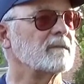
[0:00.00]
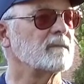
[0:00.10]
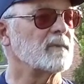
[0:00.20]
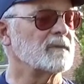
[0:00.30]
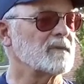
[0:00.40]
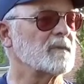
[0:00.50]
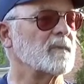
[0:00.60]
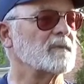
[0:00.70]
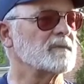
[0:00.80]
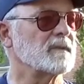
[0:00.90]

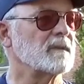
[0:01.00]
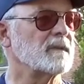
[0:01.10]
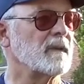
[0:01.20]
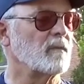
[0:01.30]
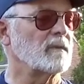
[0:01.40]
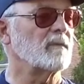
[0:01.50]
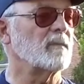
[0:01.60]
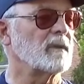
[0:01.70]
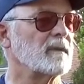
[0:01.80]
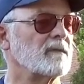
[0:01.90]
participants at one
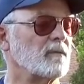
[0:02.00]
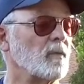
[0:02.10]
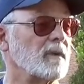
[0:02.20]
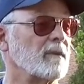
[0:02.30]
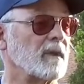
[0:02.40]
of our